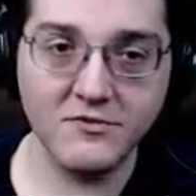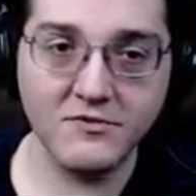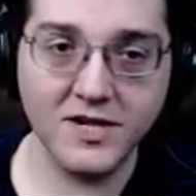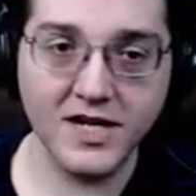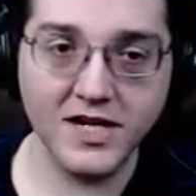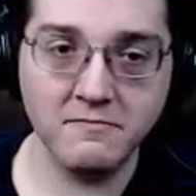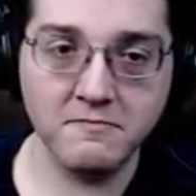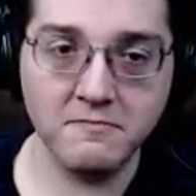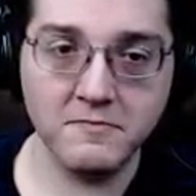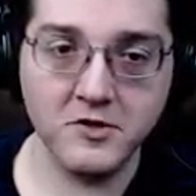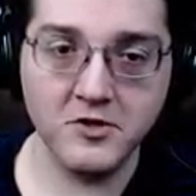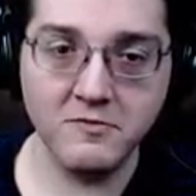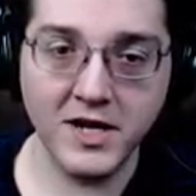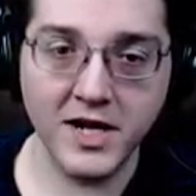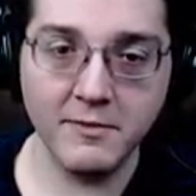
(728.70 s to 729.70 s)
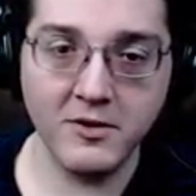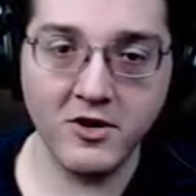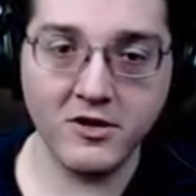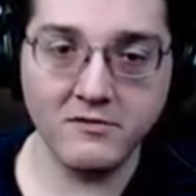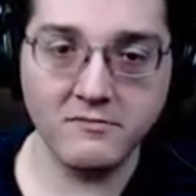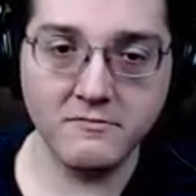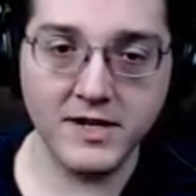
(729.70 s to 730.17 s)
my to my
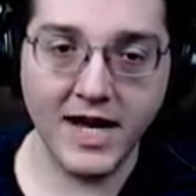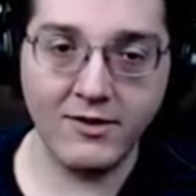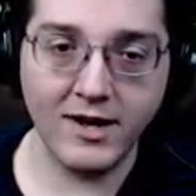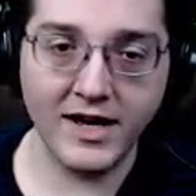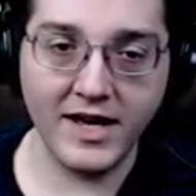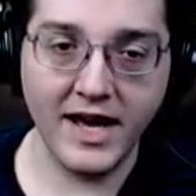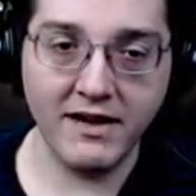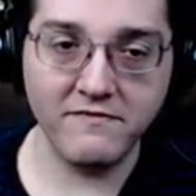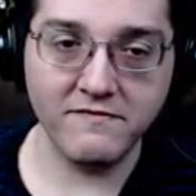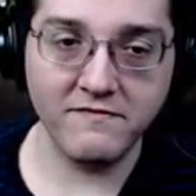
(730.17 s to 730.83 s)
mall now. I have